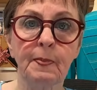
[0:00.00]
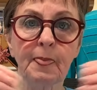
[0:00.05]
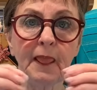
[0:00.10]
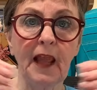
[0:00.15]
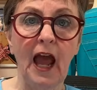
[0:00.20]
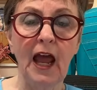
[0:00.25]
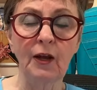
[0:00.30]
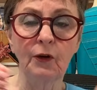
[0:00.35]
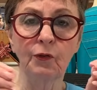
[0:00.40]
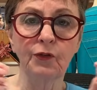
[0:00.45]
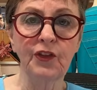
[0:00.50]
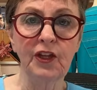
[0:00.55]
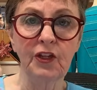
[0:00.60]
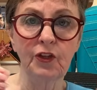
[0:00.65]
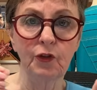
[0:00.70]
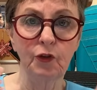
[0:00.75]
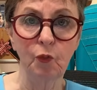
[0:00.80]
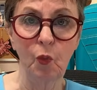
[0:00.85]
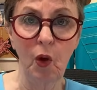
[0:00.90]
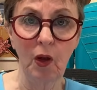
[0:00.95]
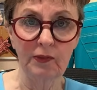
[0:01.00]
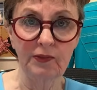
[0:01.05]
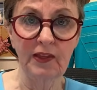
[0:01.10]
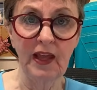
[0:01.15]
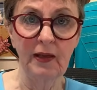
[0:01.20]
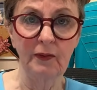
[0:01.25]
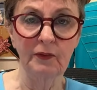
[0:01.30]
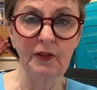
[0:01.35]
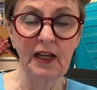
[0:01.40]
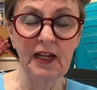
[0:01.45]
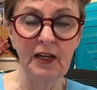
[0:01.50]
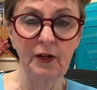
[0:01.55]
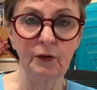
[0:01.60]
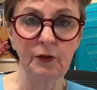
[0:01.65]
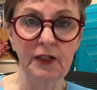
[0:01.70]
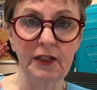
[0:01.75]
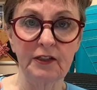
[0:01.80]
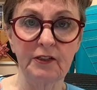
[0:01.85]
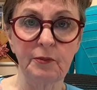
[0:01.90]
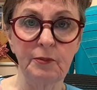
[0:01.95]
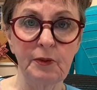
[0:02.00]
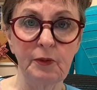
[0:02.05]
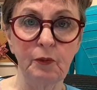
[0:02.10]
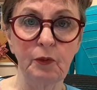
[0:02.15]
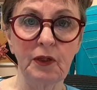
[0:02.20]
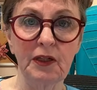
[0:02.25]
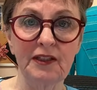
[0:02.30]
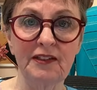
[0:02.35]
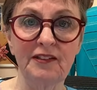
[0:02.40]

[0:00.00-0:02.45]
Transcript: I don't think you'd want that area to be really